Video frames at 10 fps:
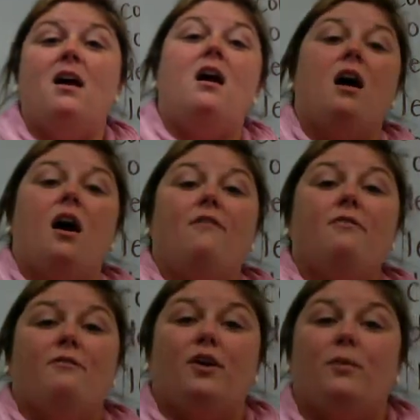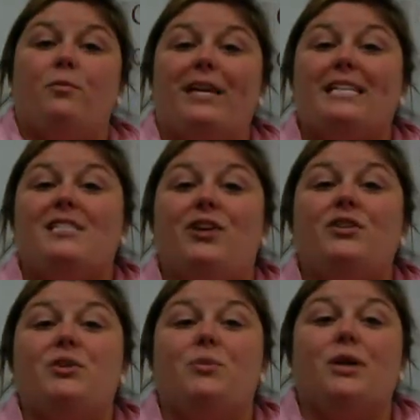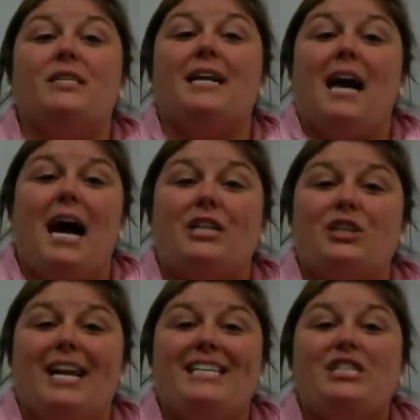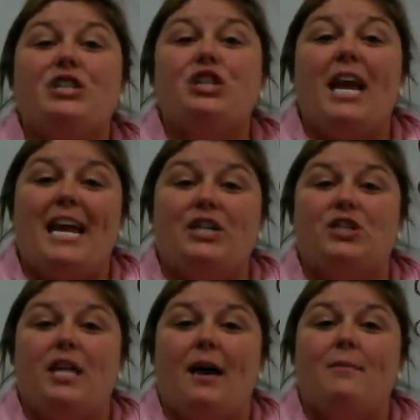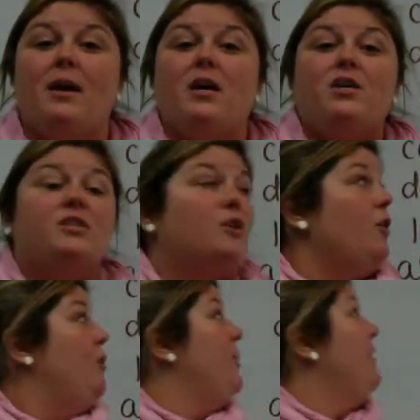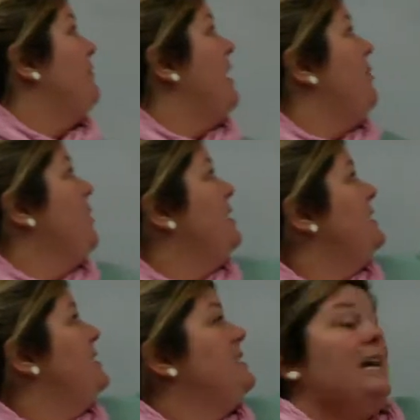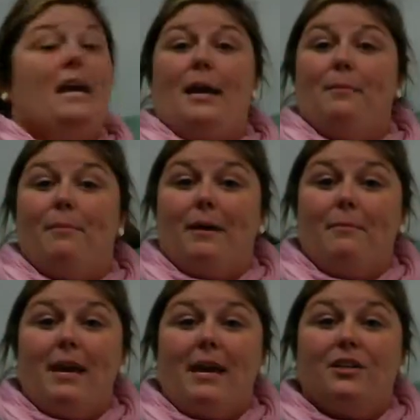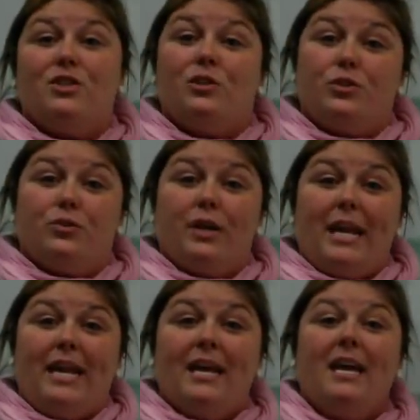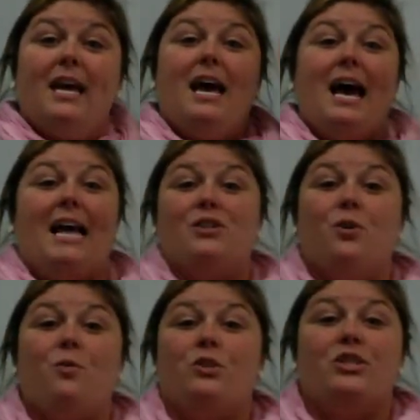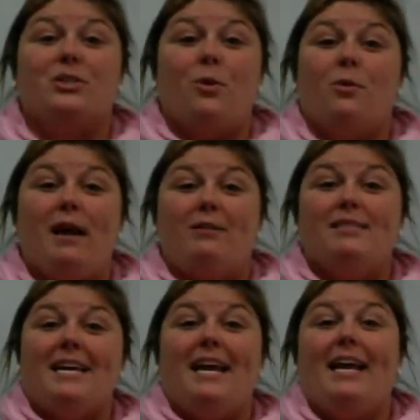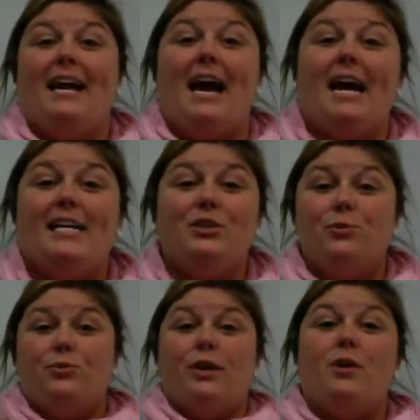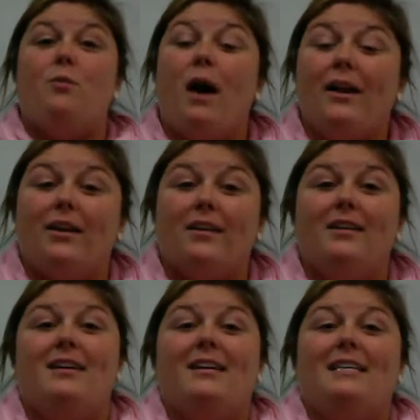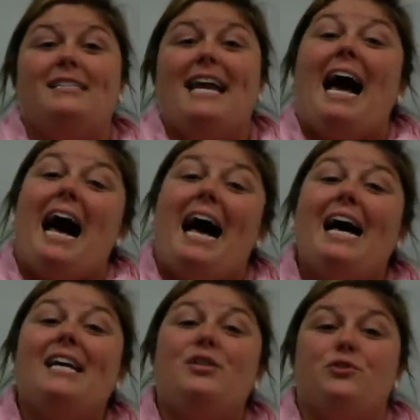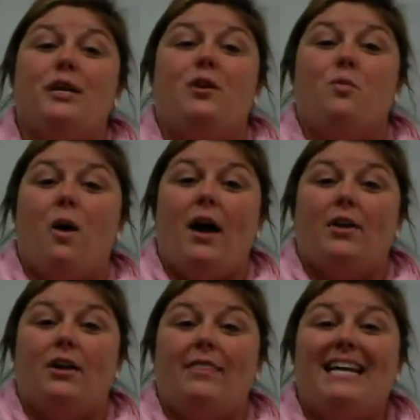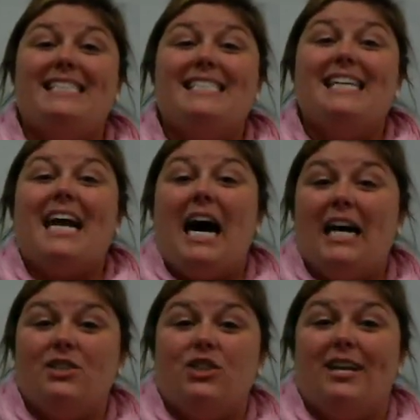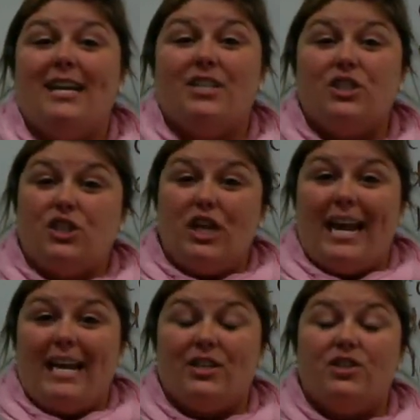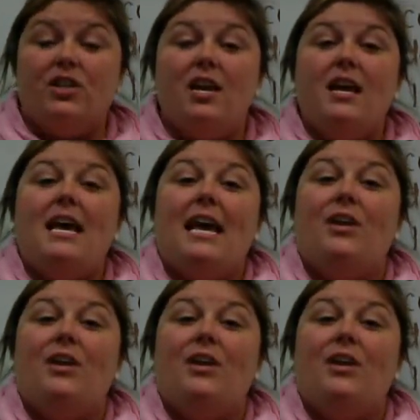of a verb, we can start to work to conjugate, to change them. So if I want to say beber, to drink, I don't just go around saying I to drink water. I say I drink water, and that's to conjugate, to change. In